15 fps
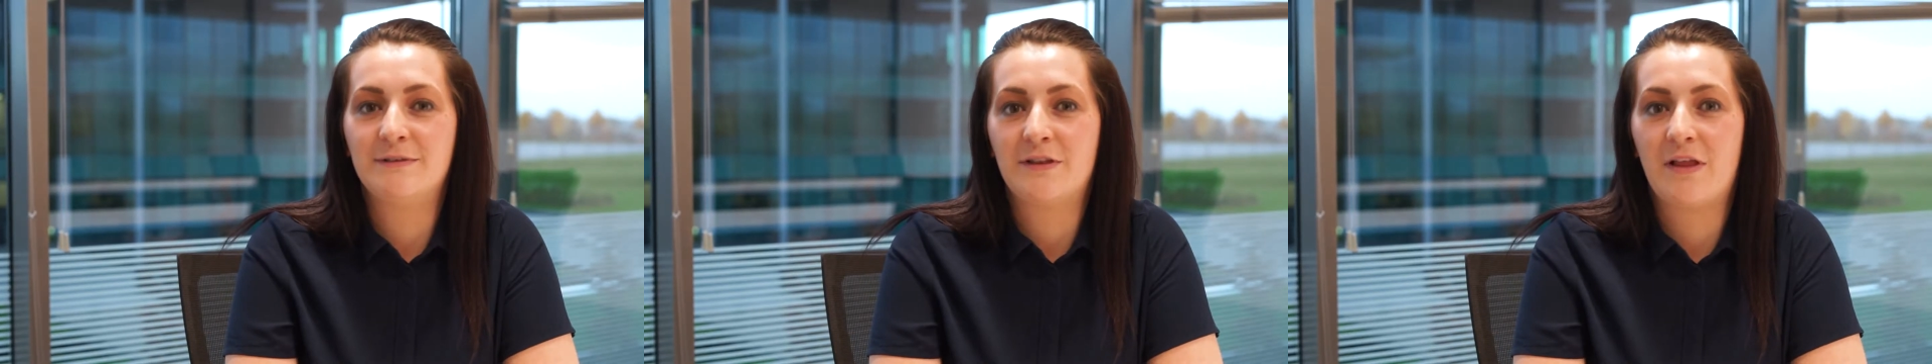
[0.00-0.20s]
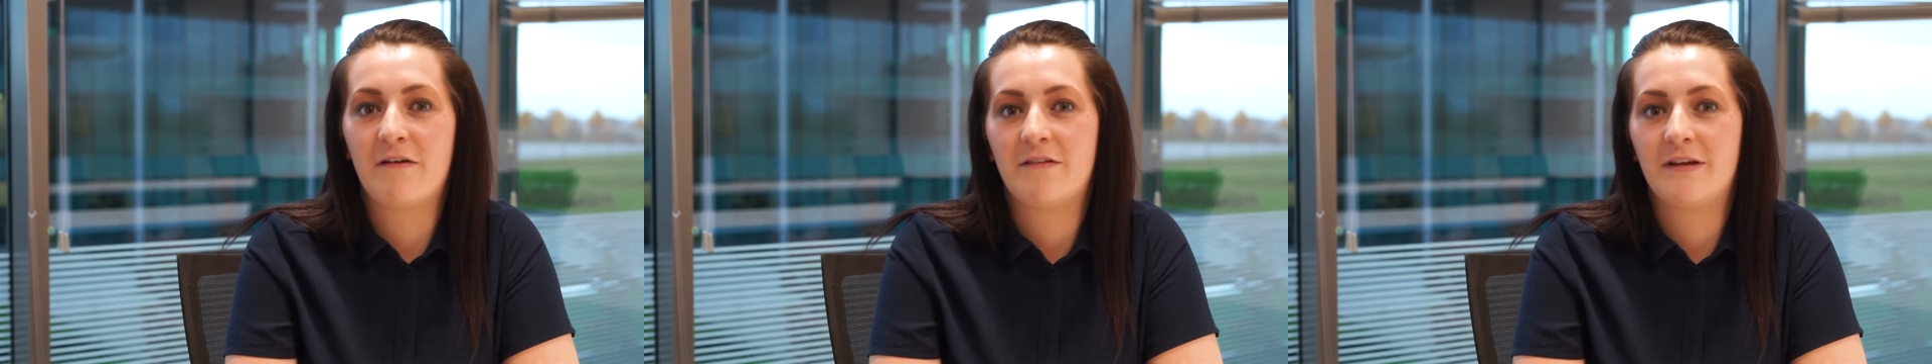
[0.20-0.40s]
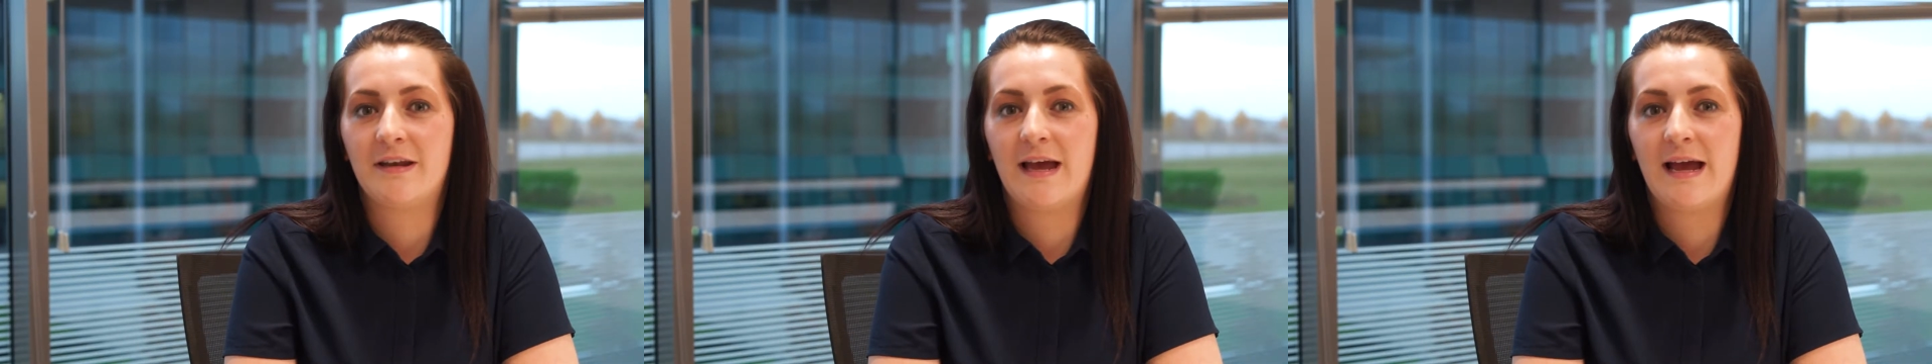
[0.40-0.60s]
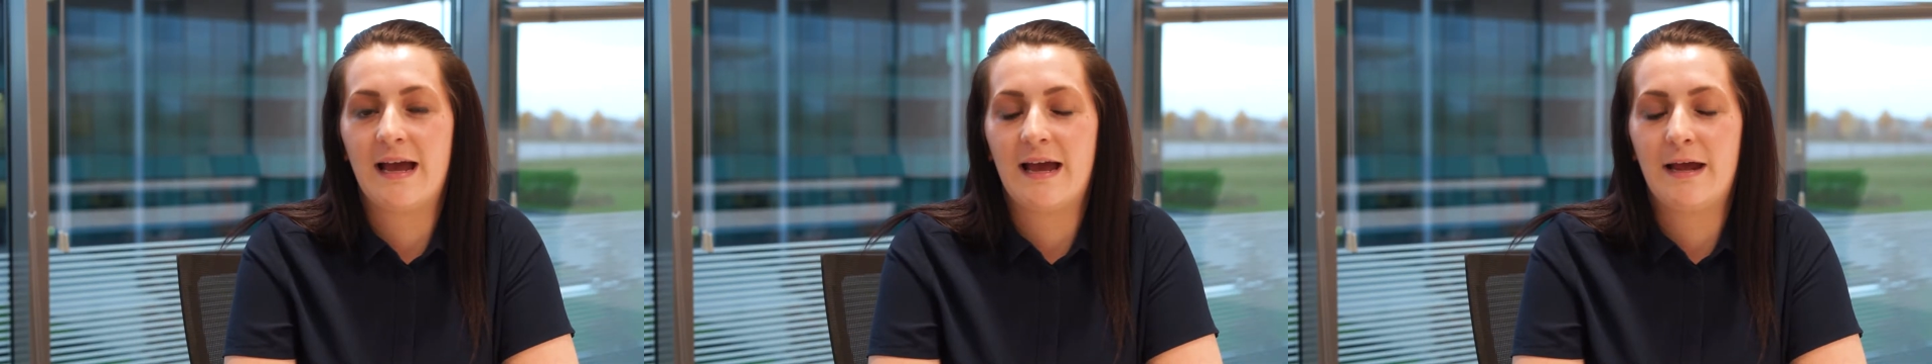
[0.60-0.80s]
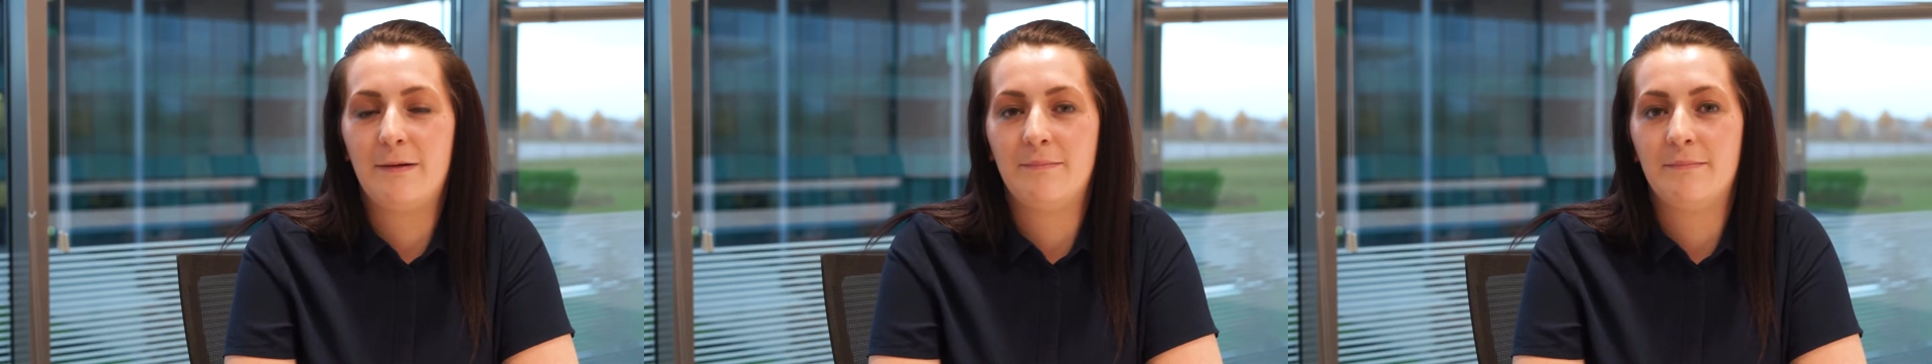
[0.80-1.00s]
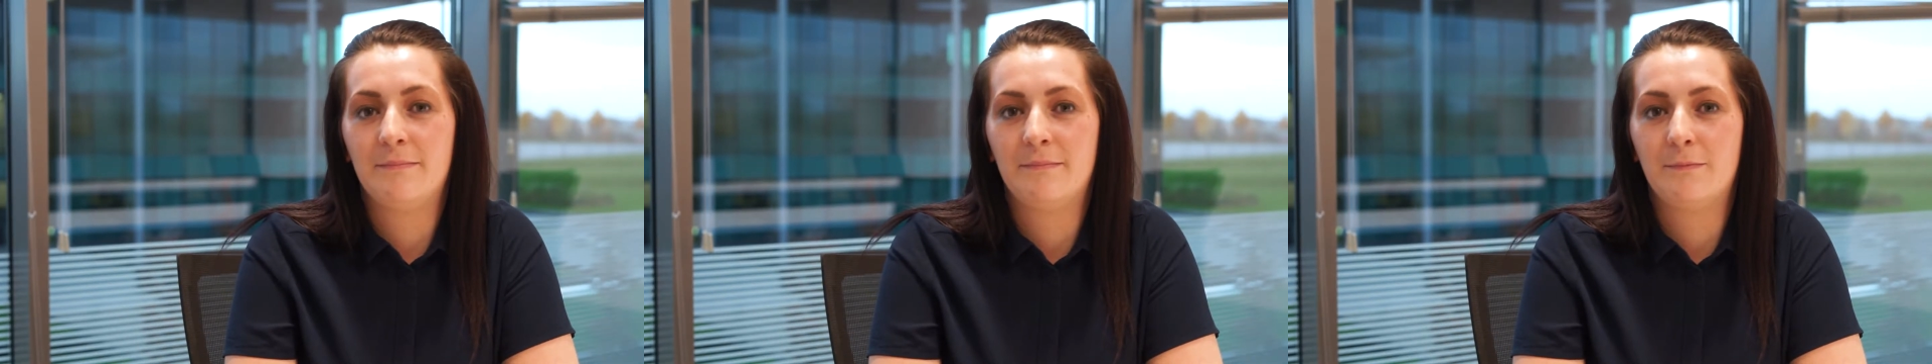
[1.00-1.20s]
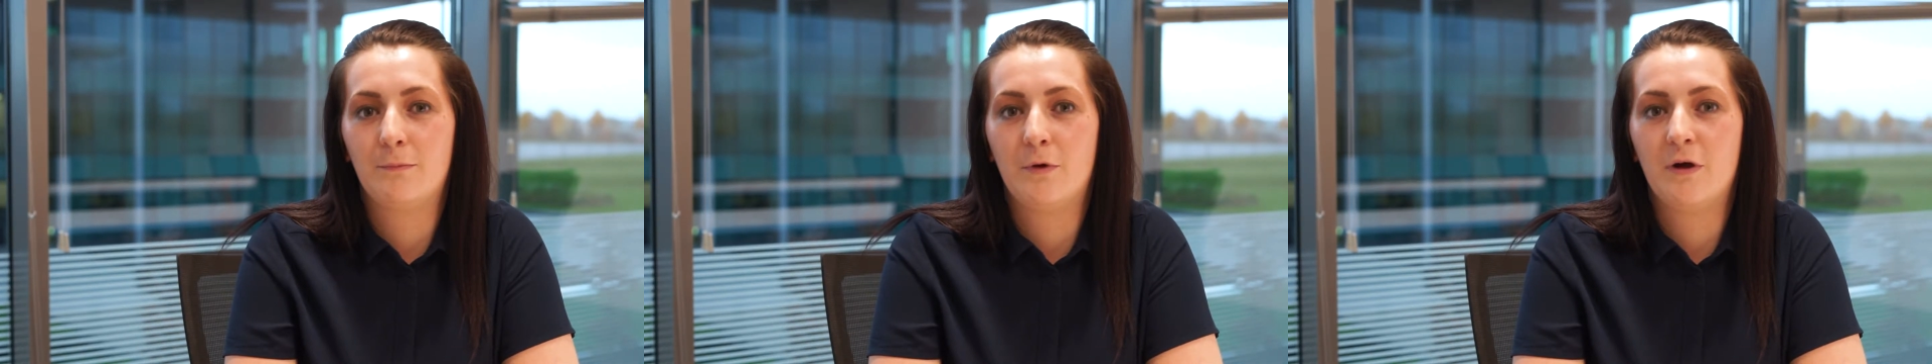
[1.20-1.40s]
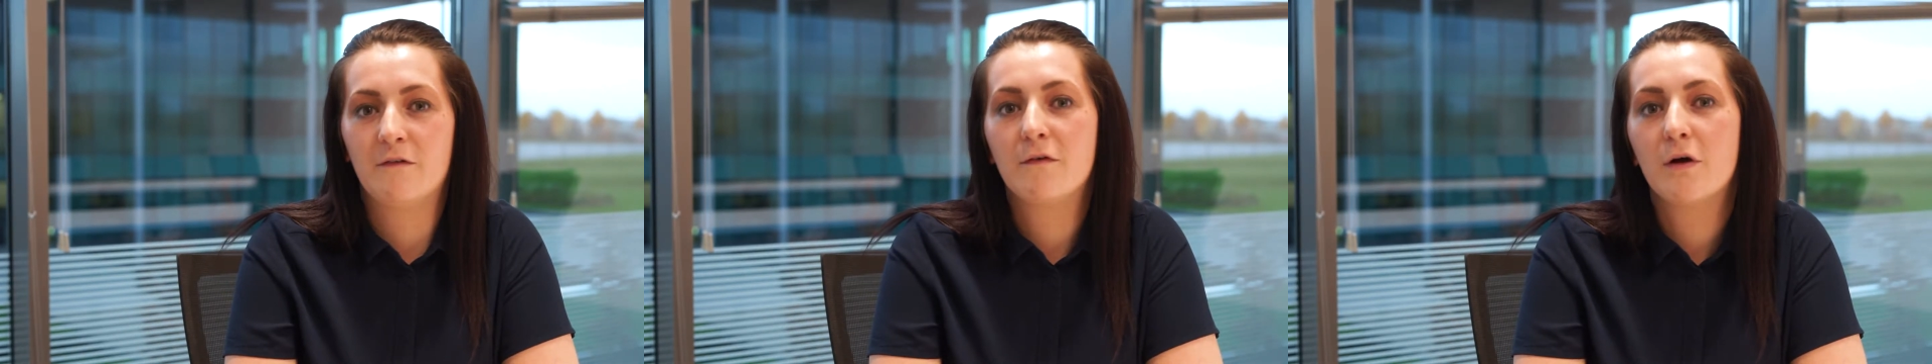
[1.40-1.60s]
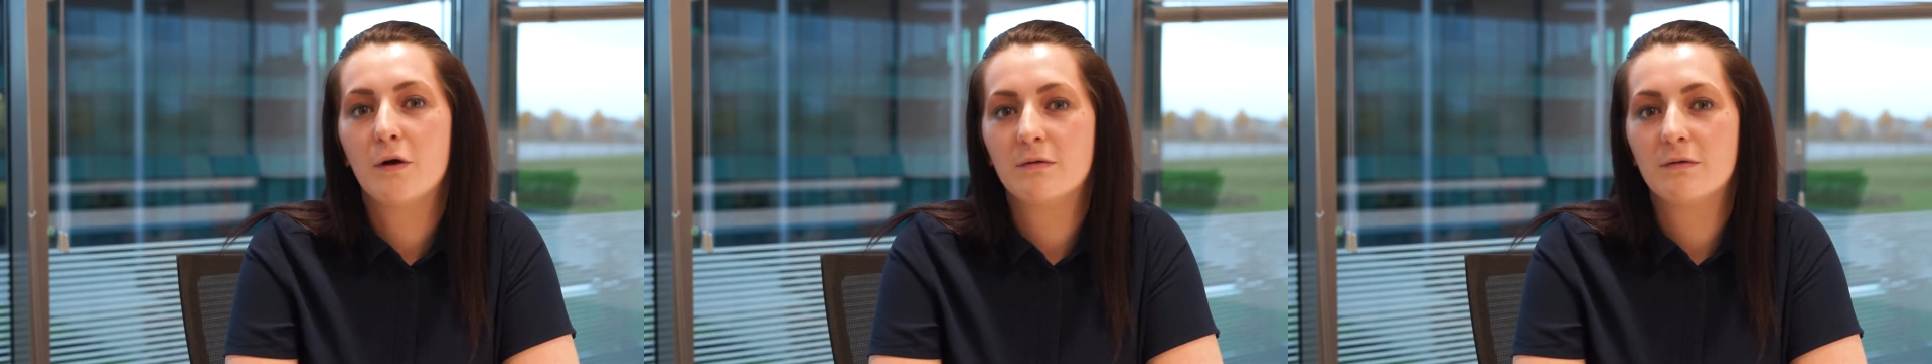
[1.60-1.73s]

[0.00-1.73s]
Lauren. I work for